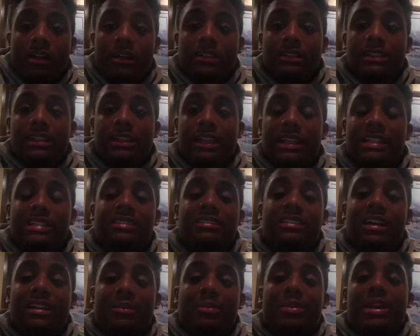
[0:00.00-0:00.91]
it takes a
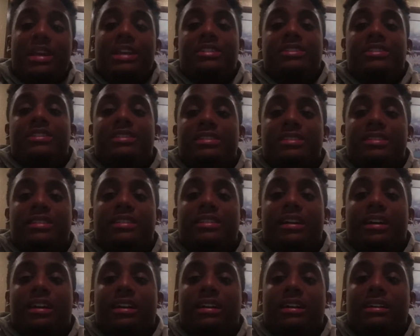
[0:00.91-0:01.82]
lot of patience
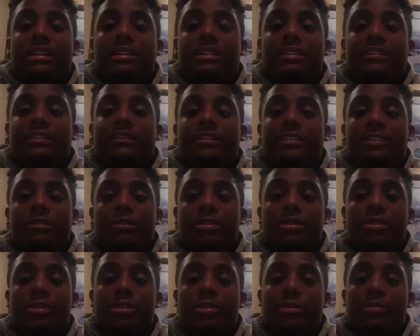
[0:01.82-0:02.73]
for the
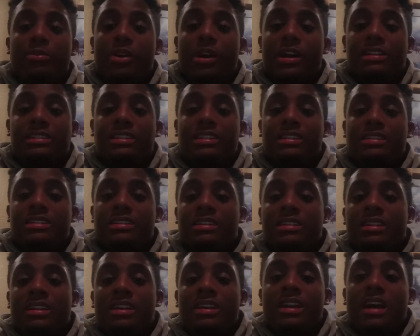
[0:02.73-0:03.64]
recruiting process.
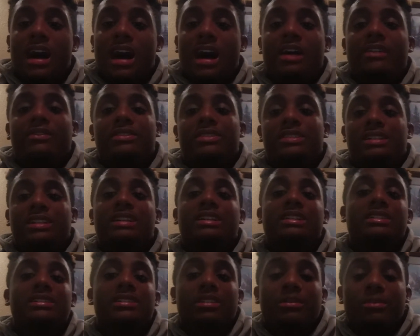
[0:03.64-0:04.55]
Obviously,
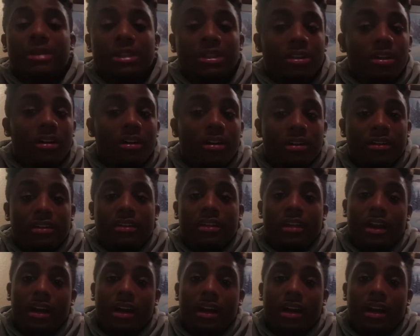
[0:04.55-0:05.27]
it's going to be long.